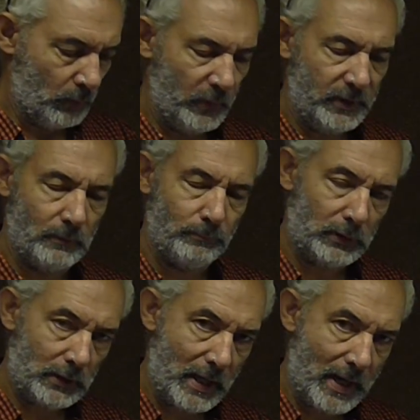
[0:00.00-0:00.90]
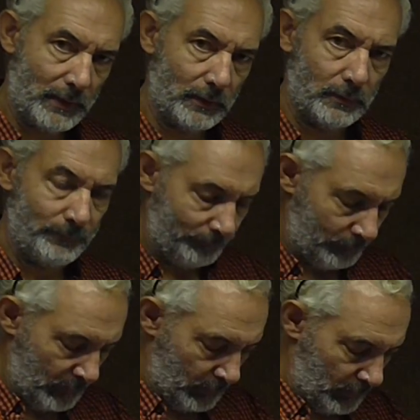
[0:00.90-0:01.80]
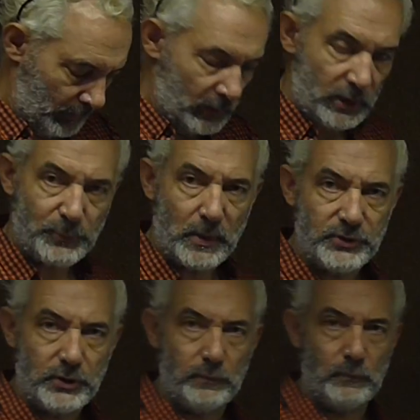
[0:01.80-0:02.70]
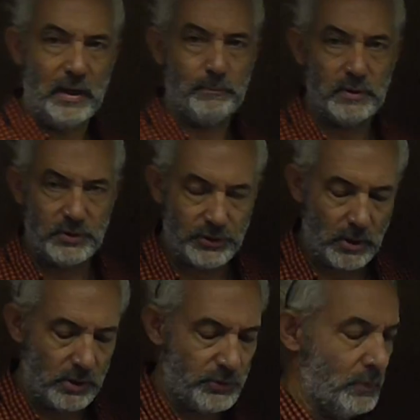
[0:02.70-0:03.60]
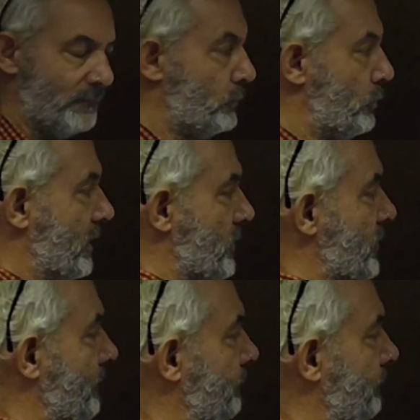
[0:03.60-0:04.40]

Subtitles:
we can plan. This part of the RAP starts with triggers.